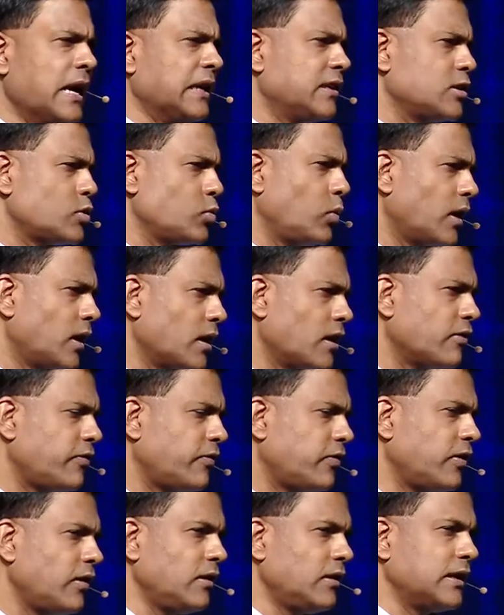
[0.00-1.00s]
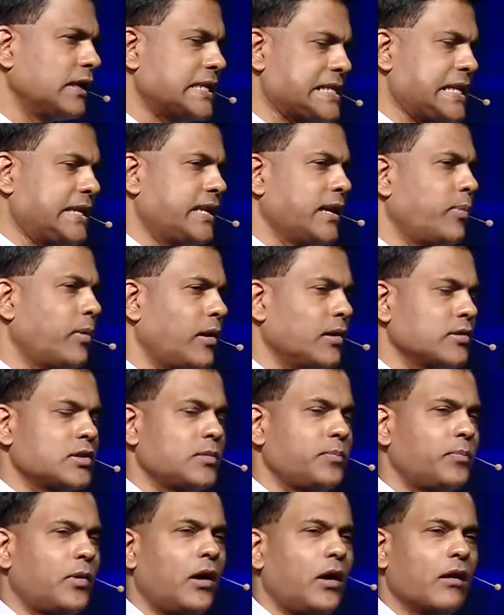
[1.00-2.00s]
This word fullness that the Apostle
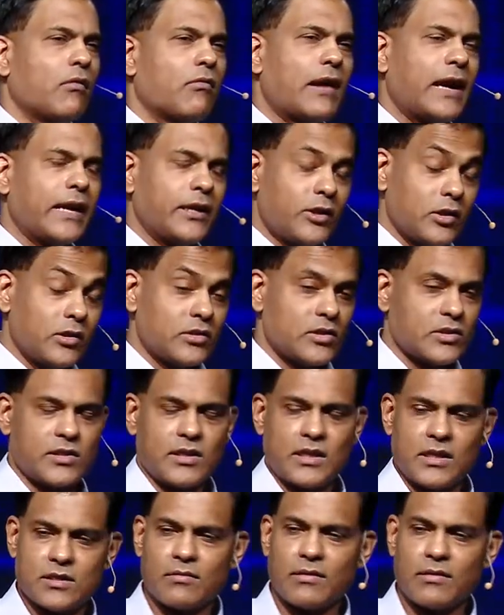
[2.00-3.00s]
Paul write, uses in his